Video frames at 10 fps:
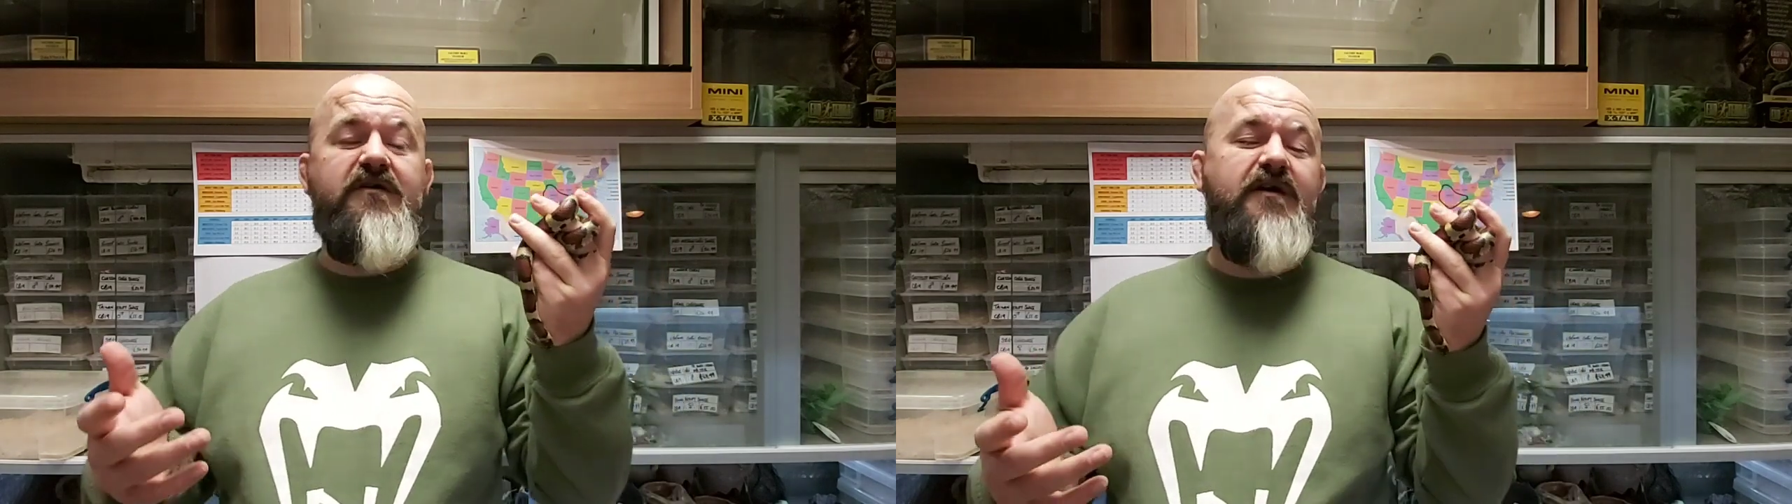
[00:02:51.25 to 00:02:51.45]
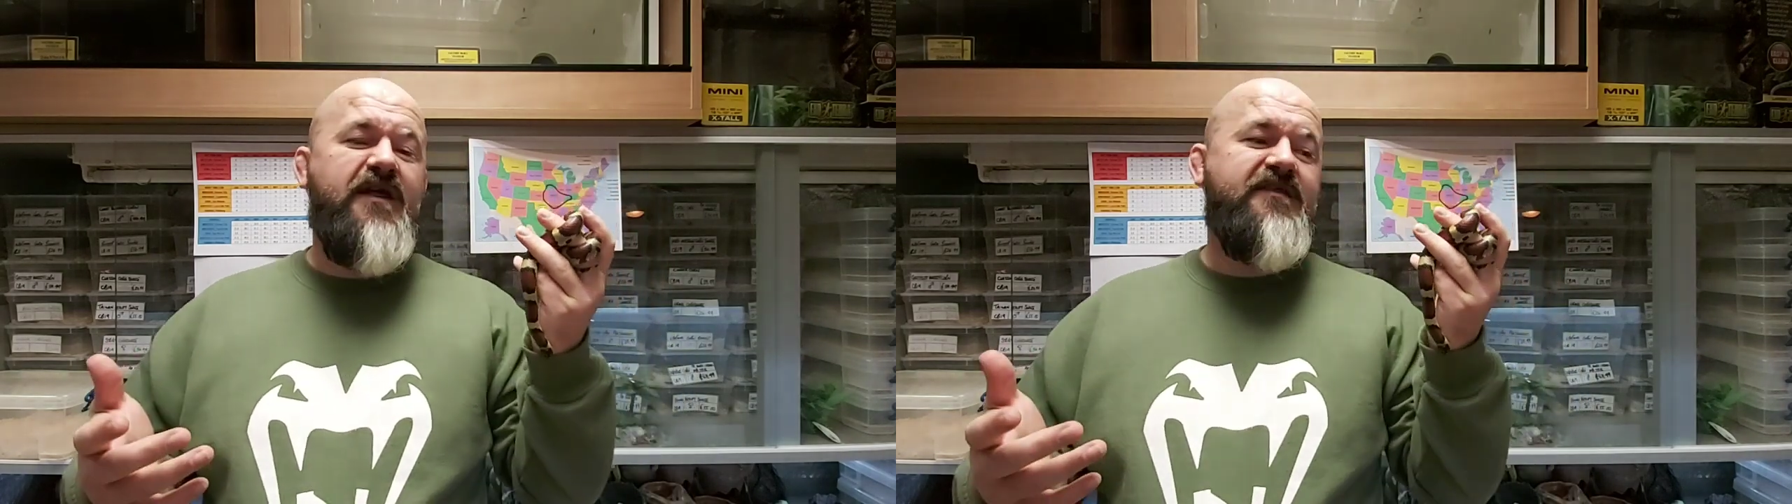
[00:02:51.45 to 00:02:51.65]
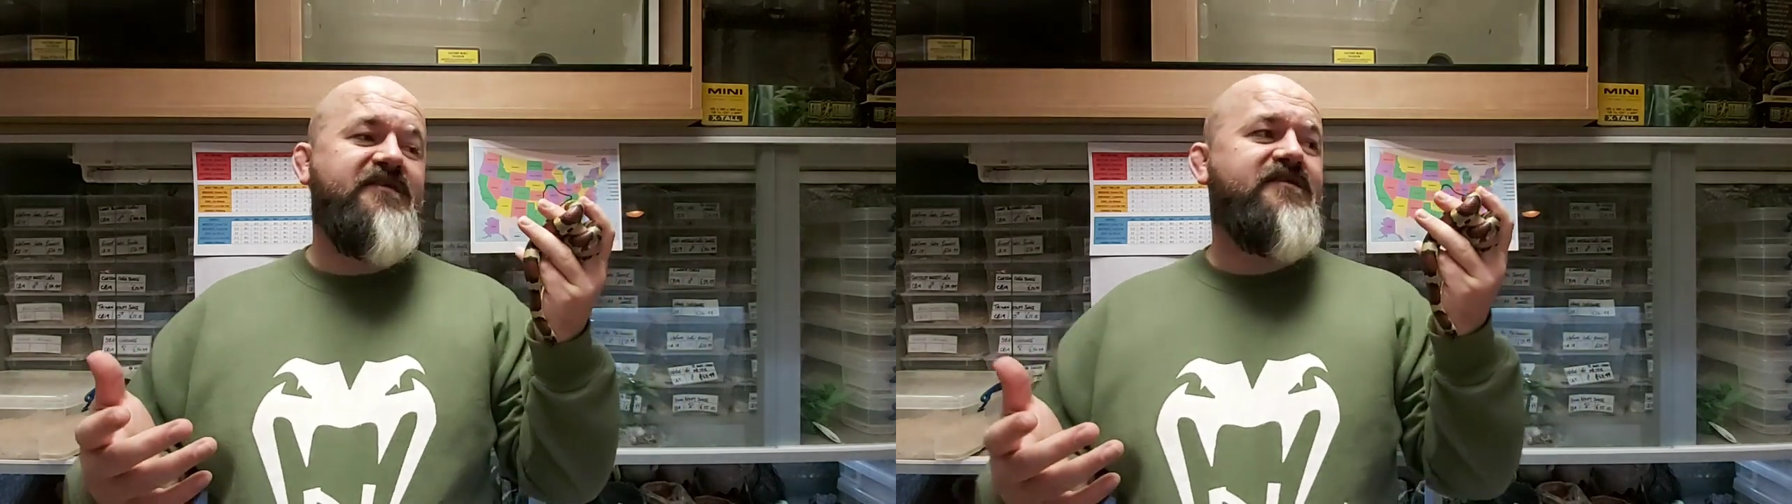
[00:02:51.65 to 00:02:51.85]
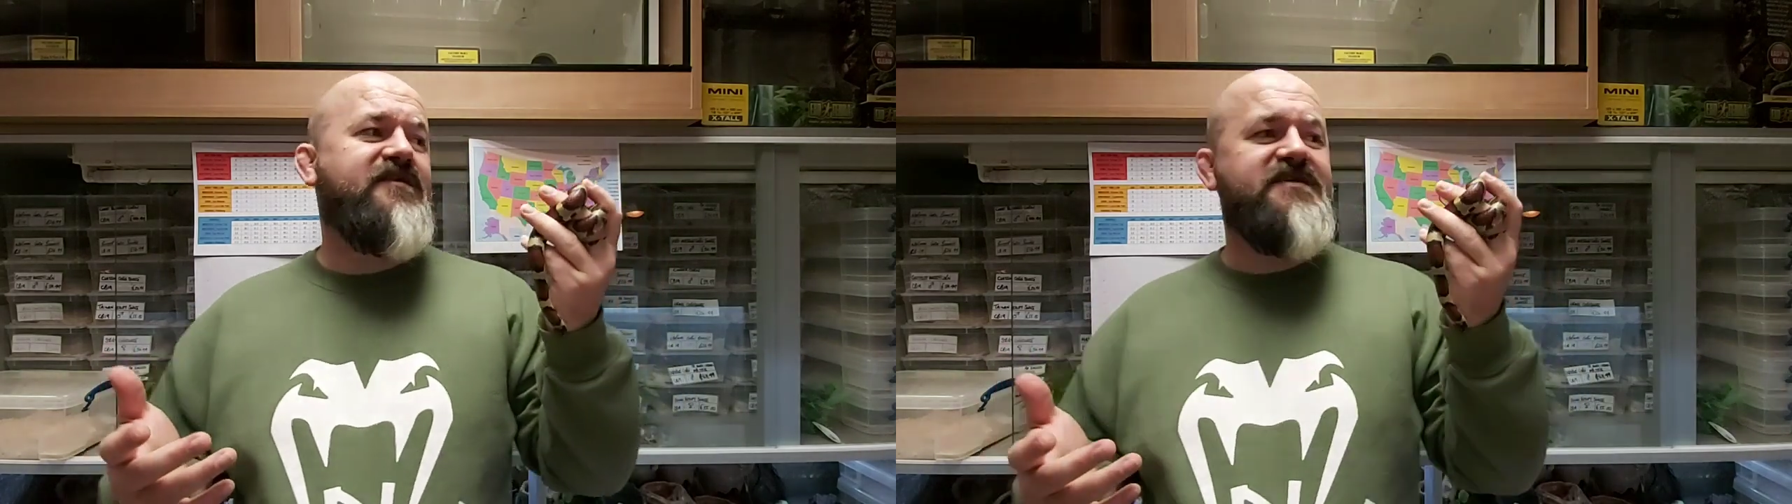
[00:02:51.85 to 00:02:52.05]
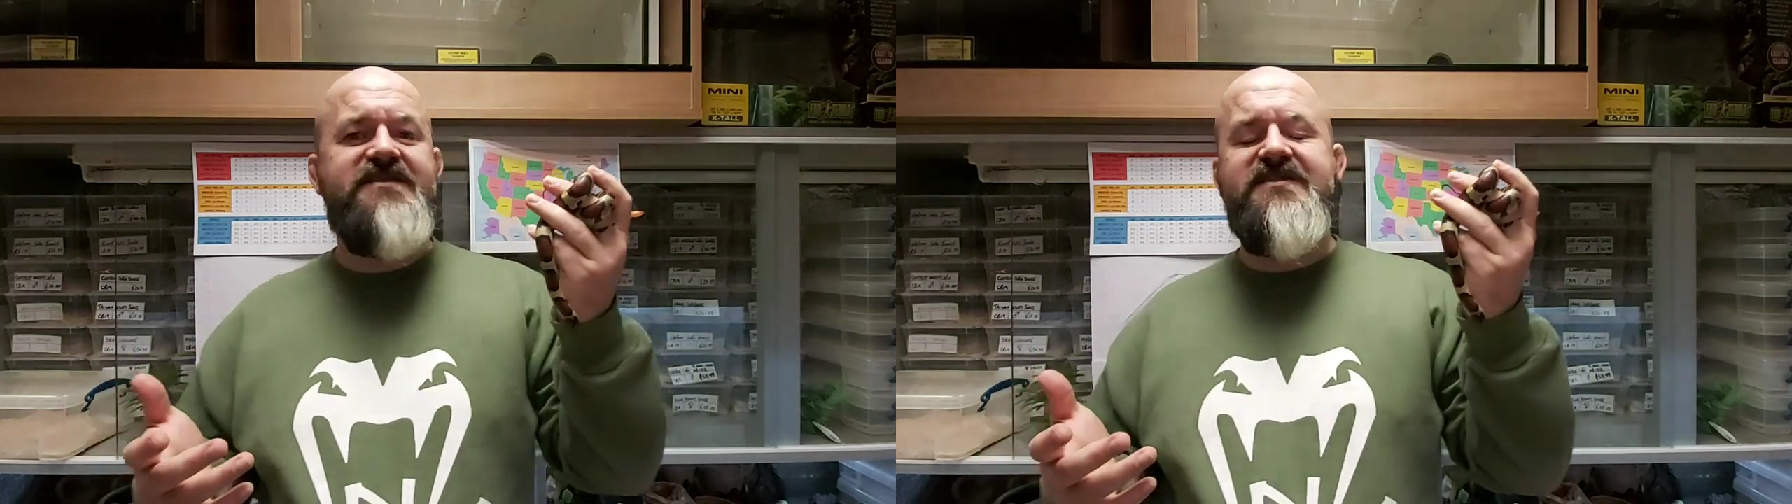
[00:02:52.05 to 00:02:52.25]
I think
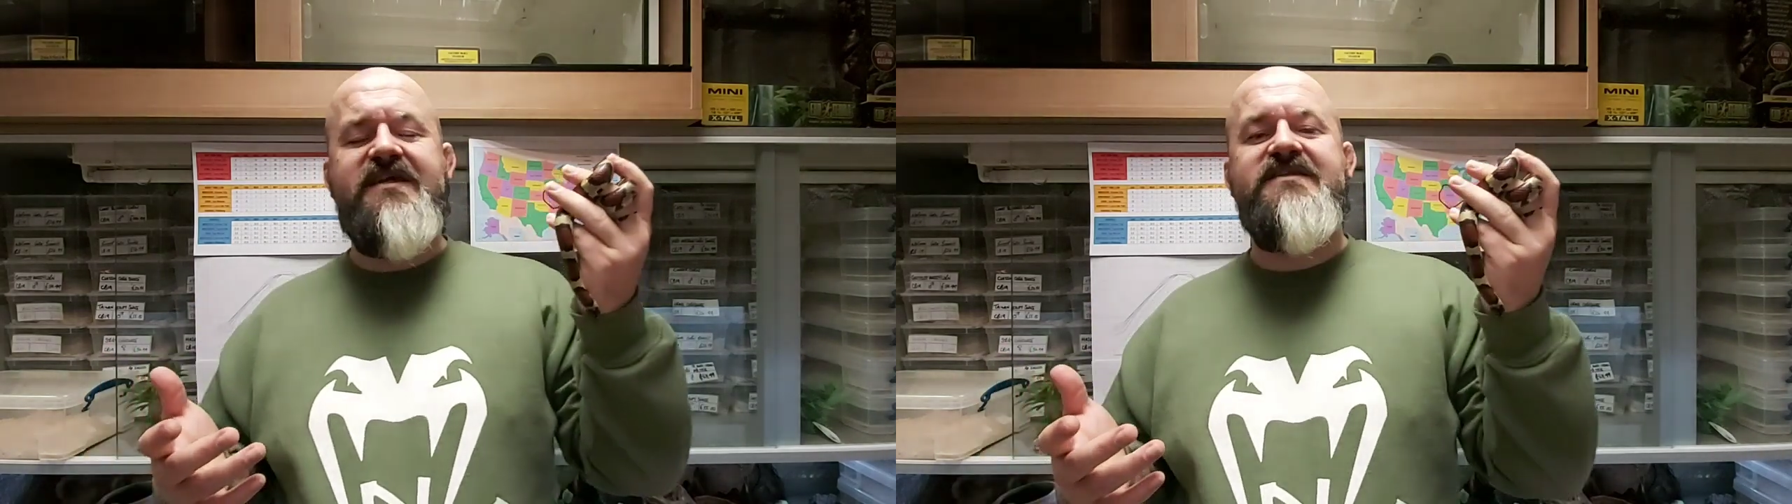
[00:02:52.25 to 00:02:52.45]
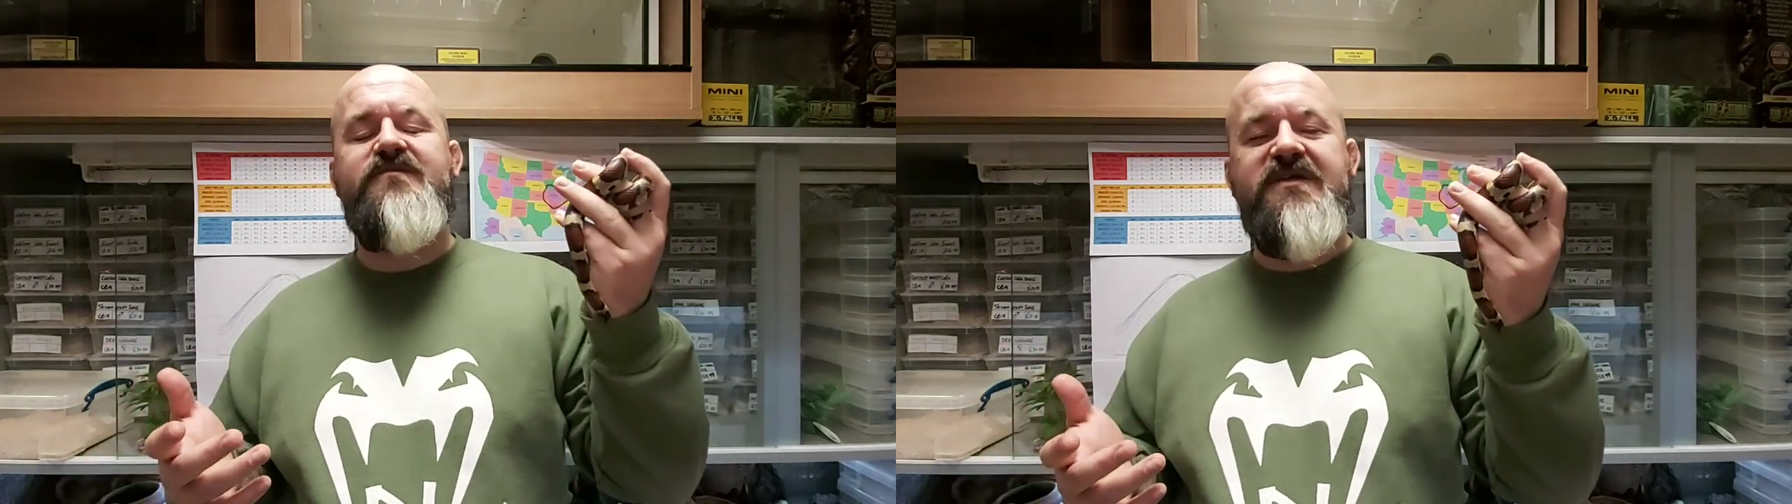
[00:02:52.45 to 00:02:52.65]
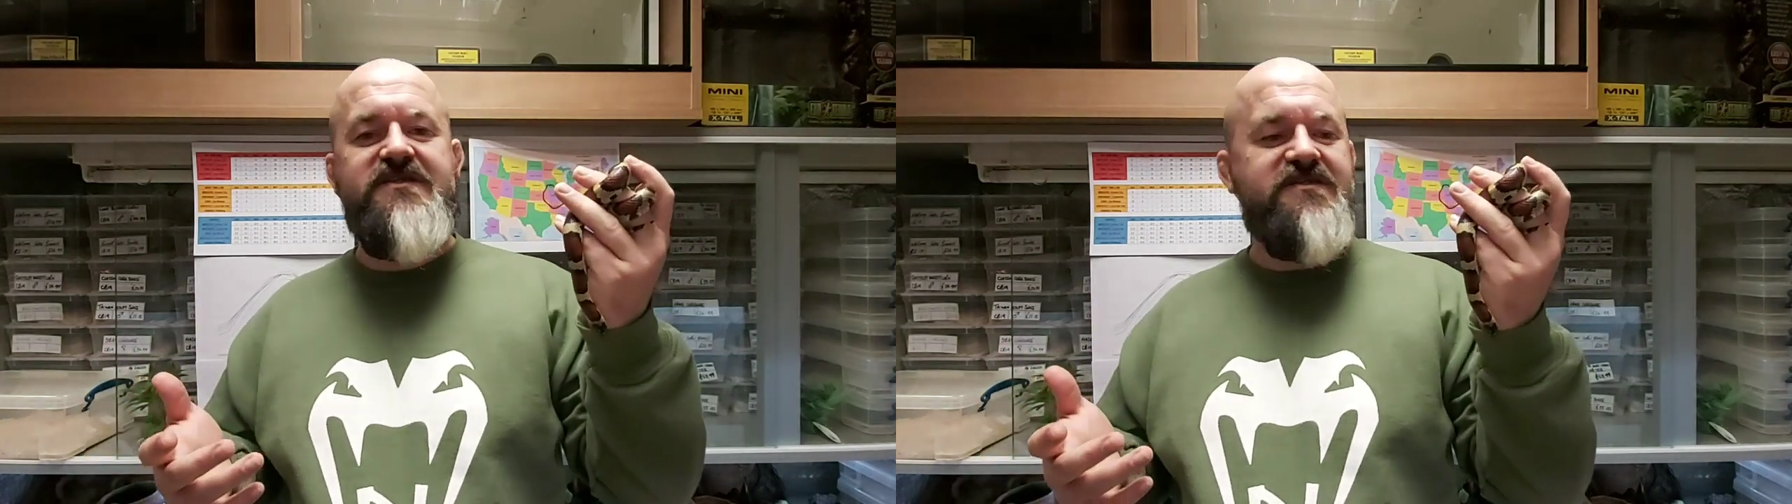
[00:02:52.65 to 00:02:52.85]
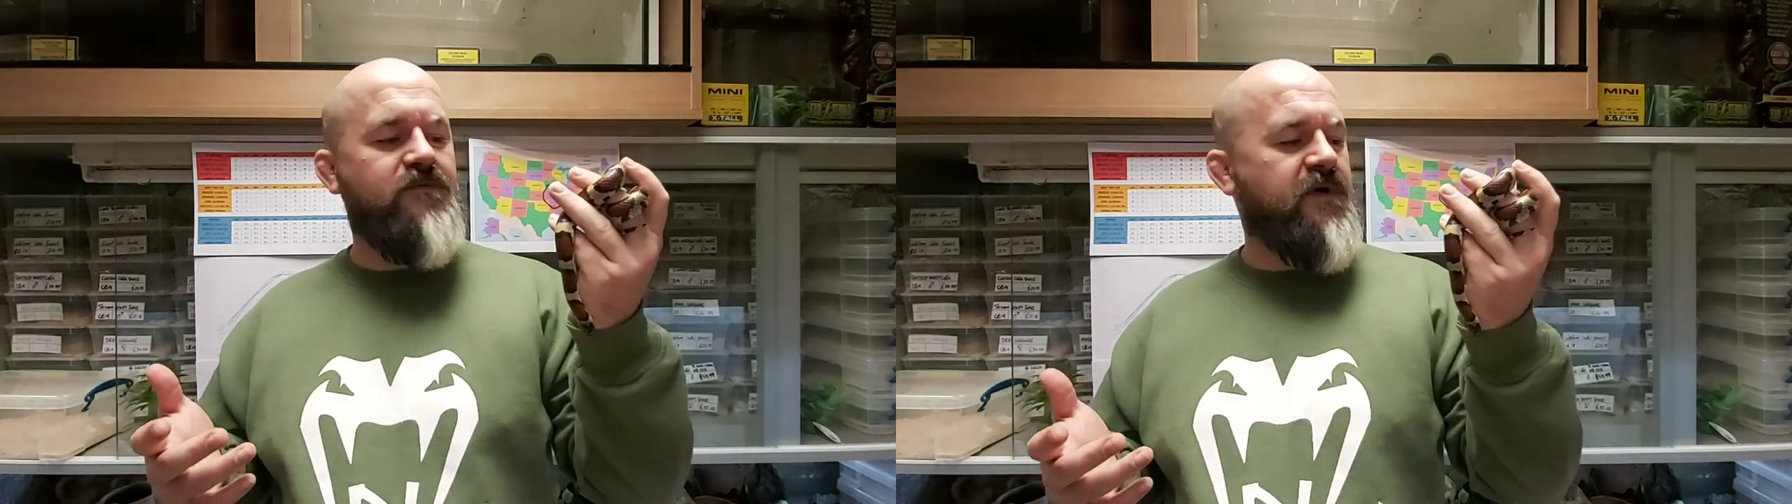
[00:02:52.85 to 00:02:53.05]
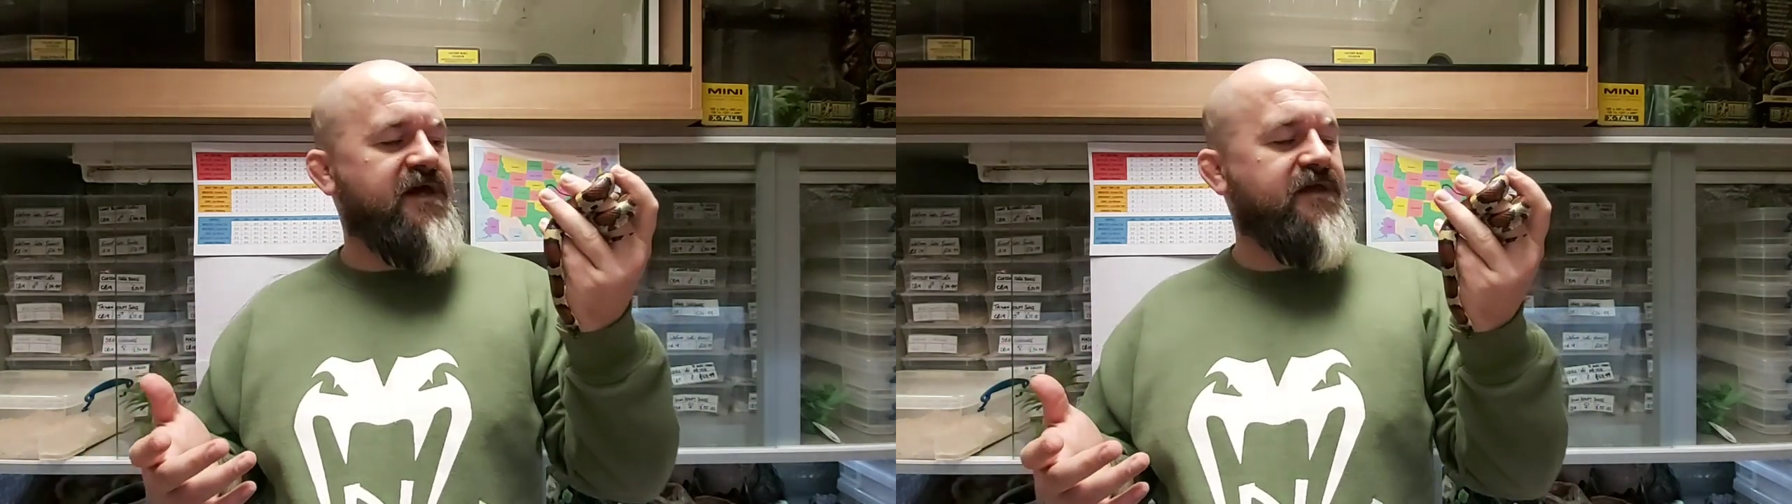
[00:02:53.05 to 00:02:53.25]
30 centimeters
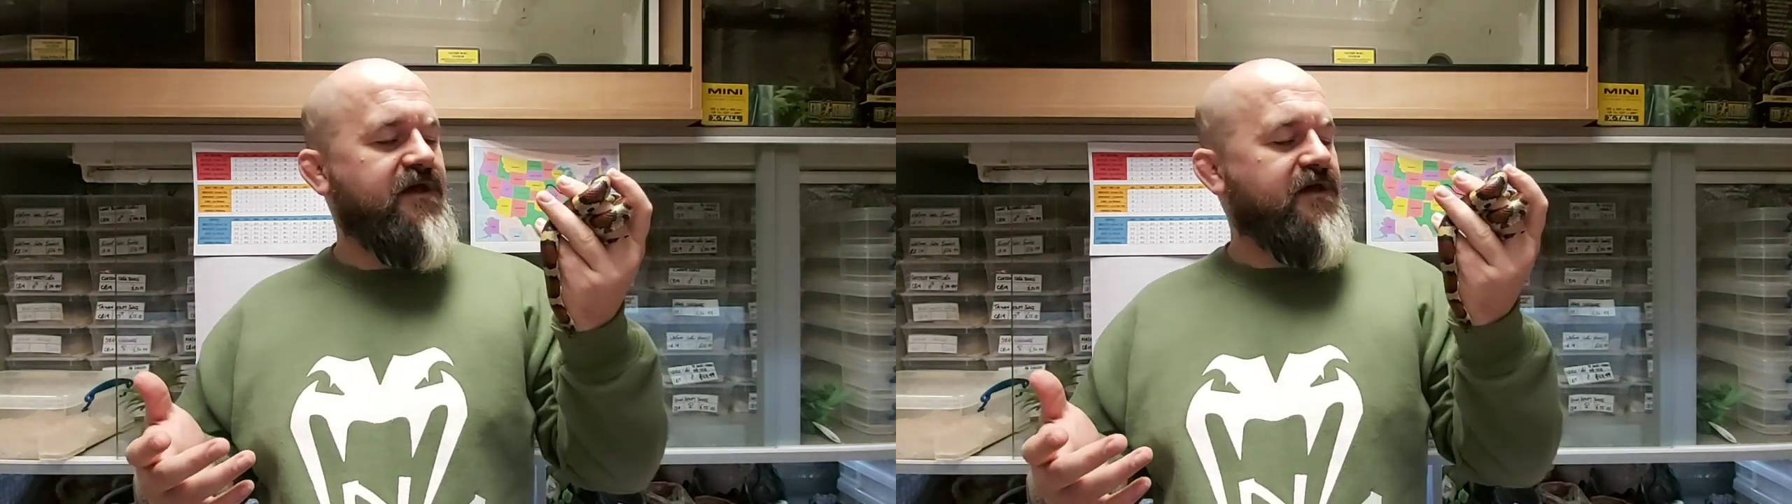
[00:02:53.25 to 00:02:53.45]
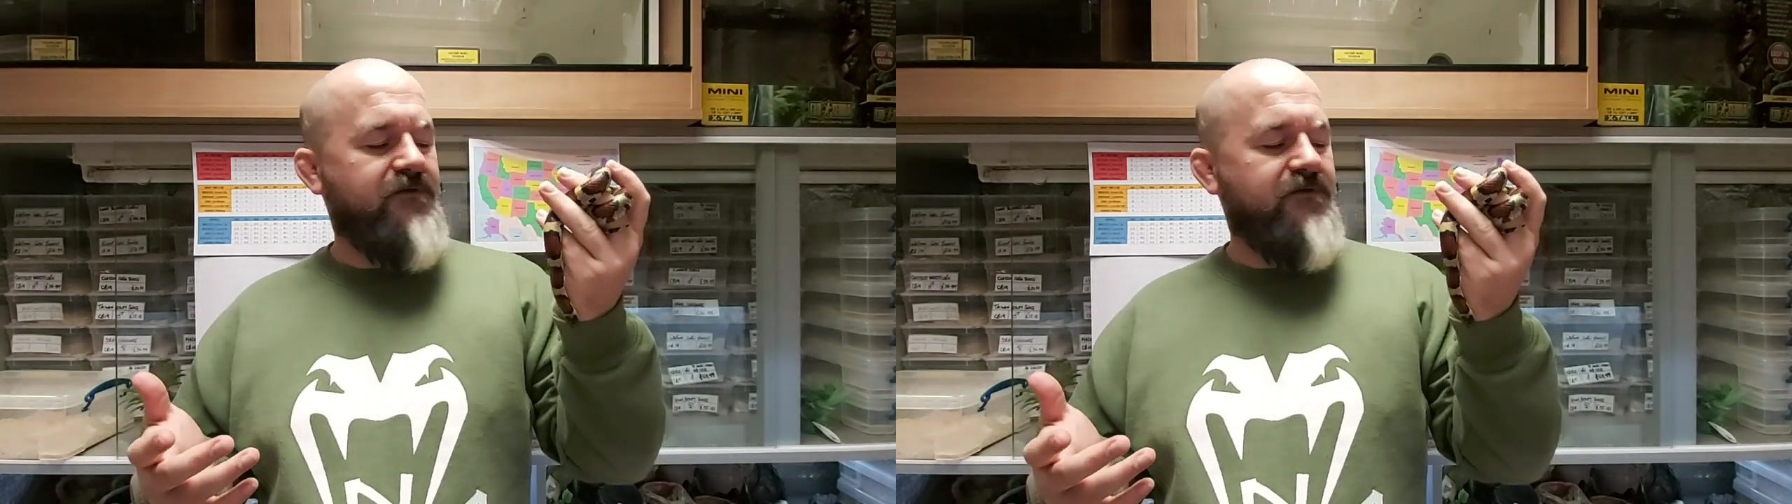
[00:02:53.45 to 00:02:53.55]
away,